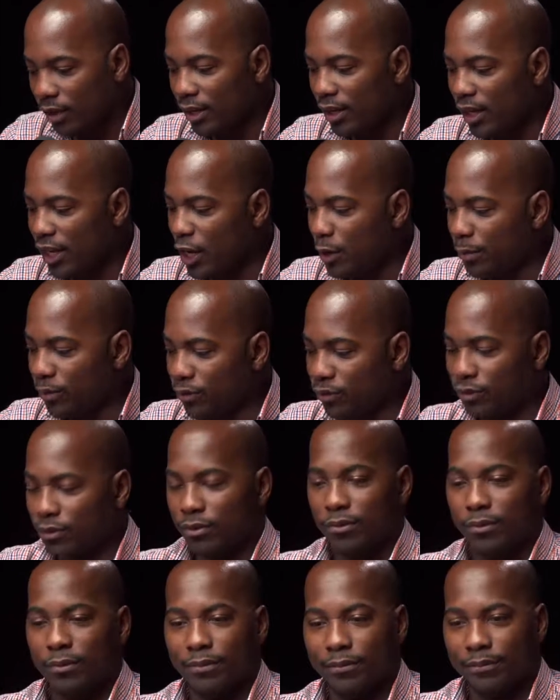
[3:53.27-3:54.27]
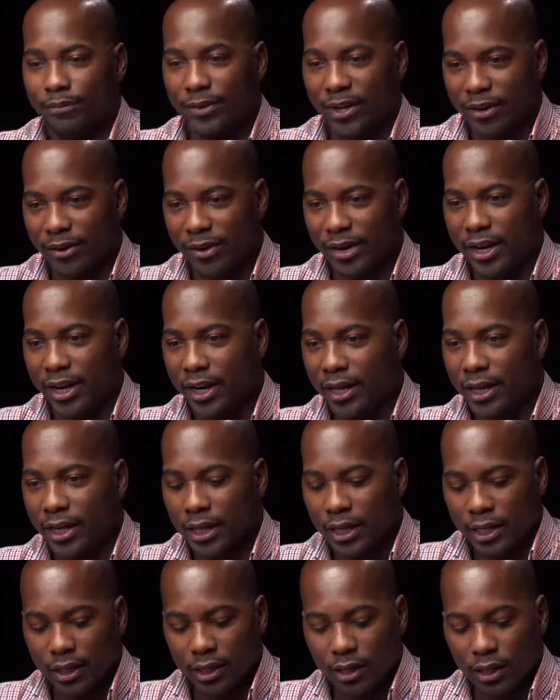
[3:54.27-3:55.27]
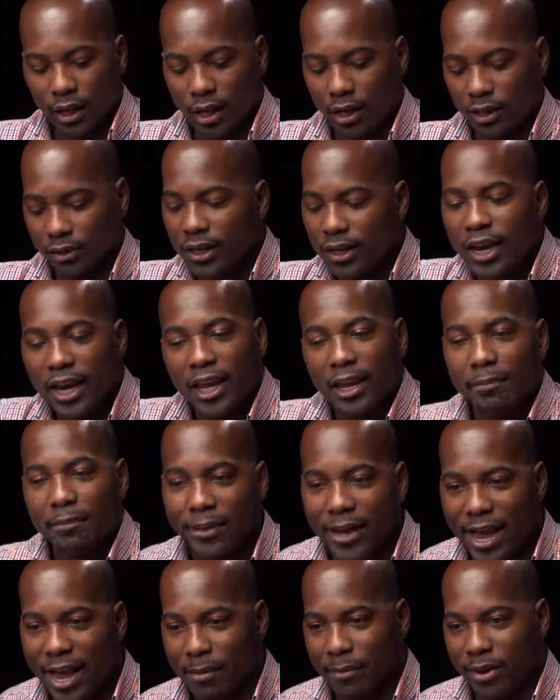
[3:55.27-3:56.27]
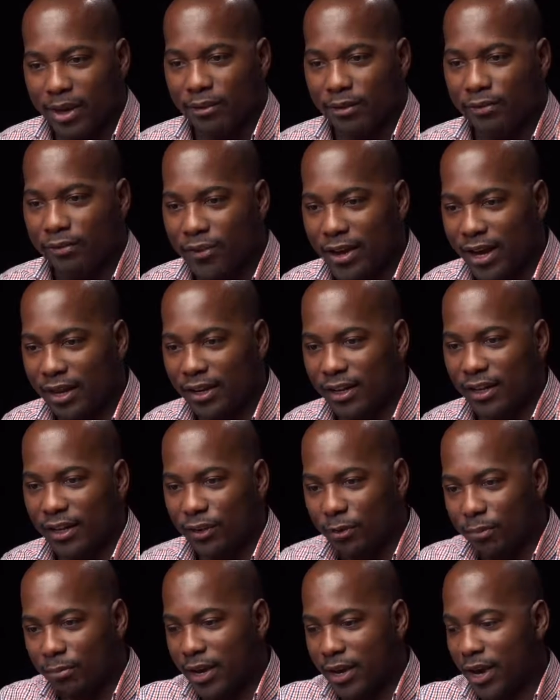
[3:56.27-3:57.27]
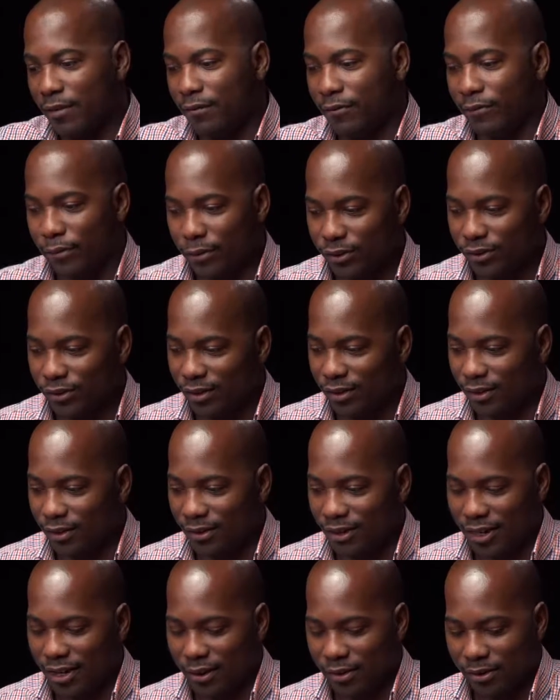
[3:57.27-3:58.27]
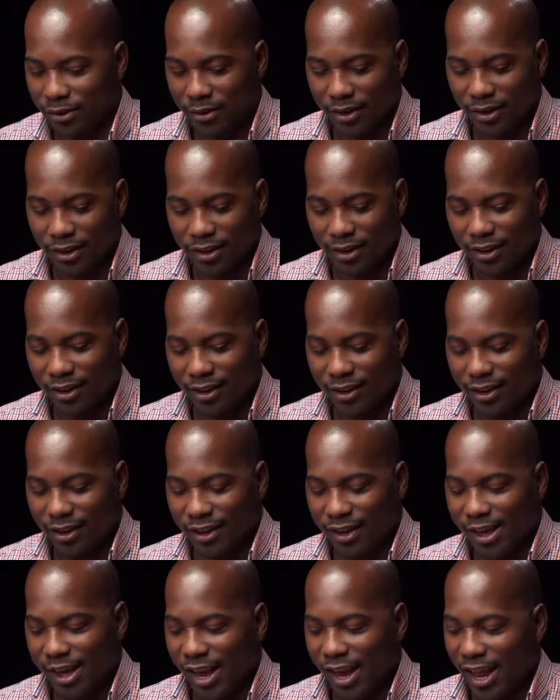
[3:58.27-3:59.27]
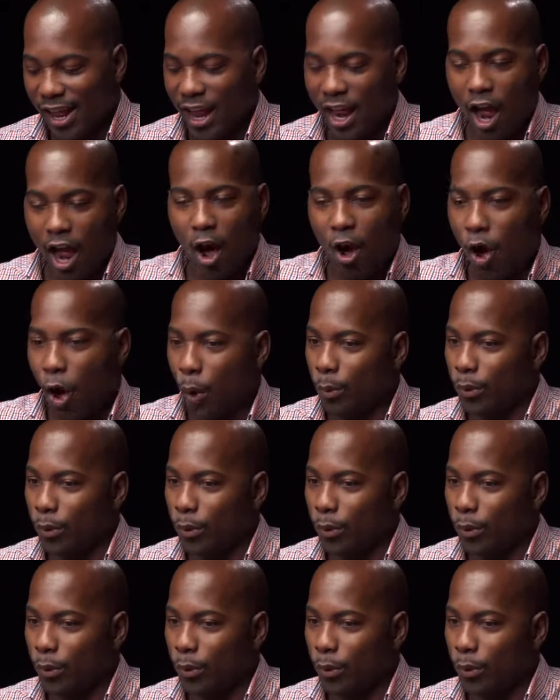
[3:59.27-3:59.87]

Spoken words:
He was very taken back by the fact that you paid for his dinner. And it all